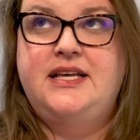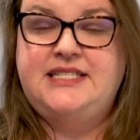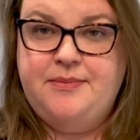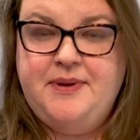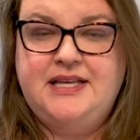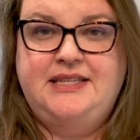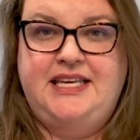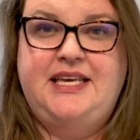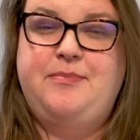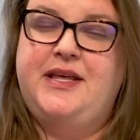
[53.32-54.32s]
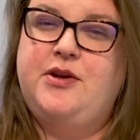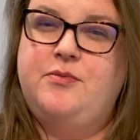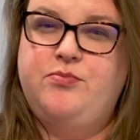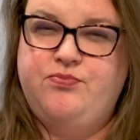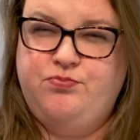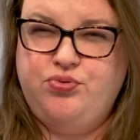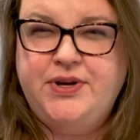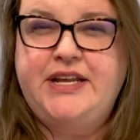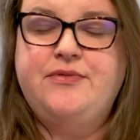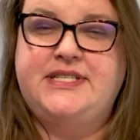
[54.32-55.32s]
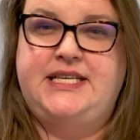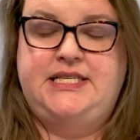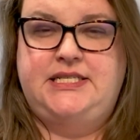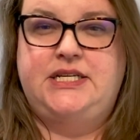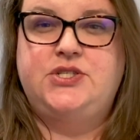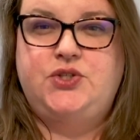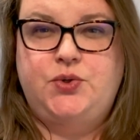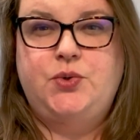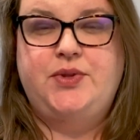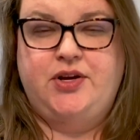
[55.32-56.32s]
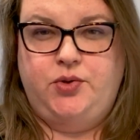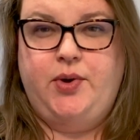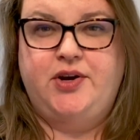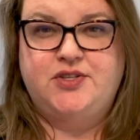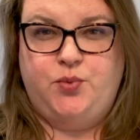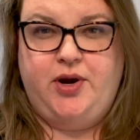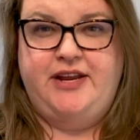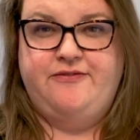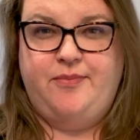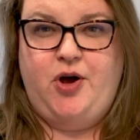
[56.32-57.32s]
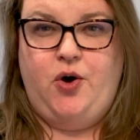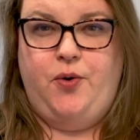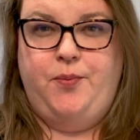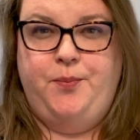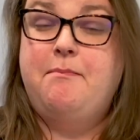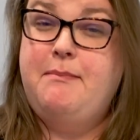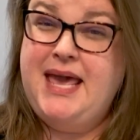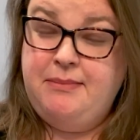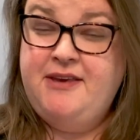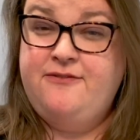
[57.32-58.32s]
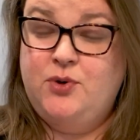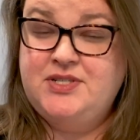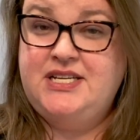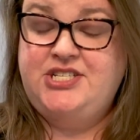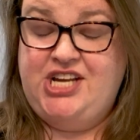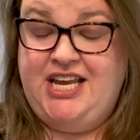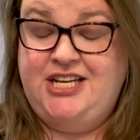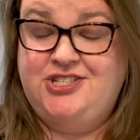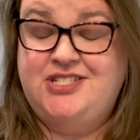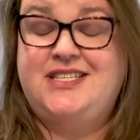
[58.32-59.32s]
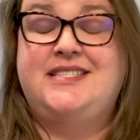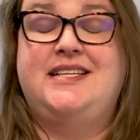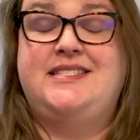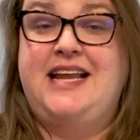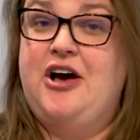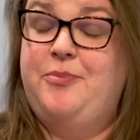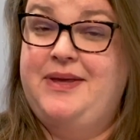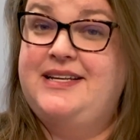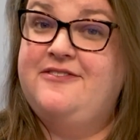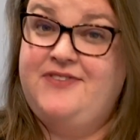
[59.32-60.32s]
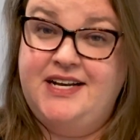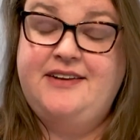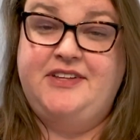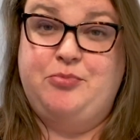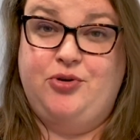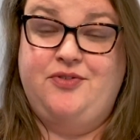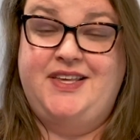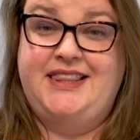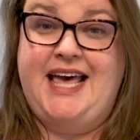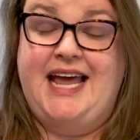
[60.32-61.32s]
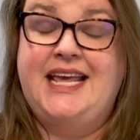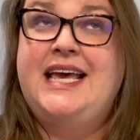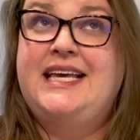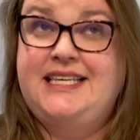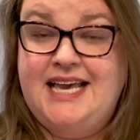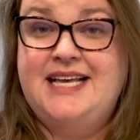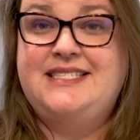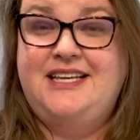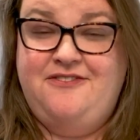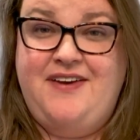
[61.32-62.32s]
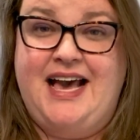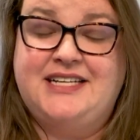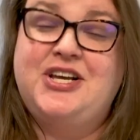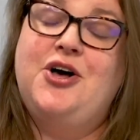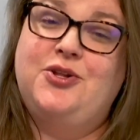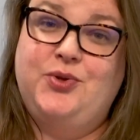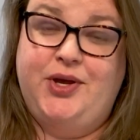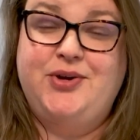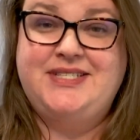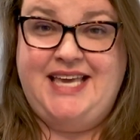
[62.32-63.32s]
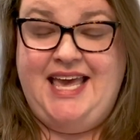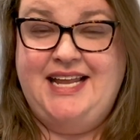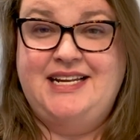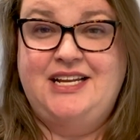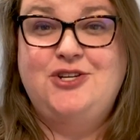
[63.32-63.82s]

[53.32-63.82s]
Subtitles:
typically been pretty resistant to their lawyers working from home, may be forced to change since it's now been definitively proven that yes, in fact, lawyers can